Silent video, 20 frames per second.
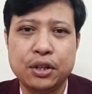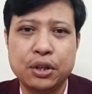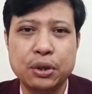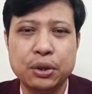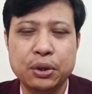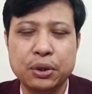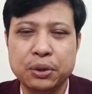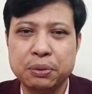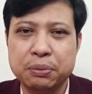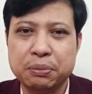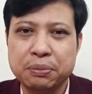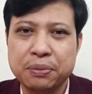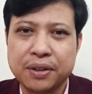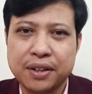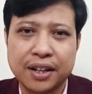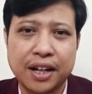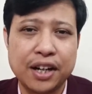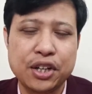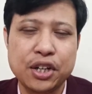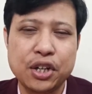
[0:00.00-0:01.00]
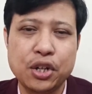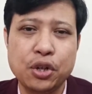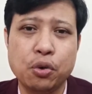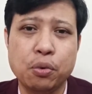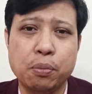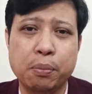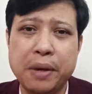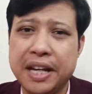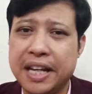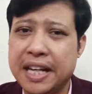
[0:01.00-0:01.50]
to
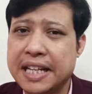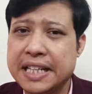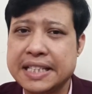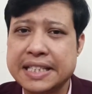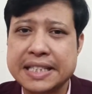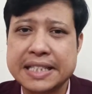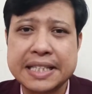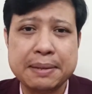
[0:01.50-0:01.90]
continue making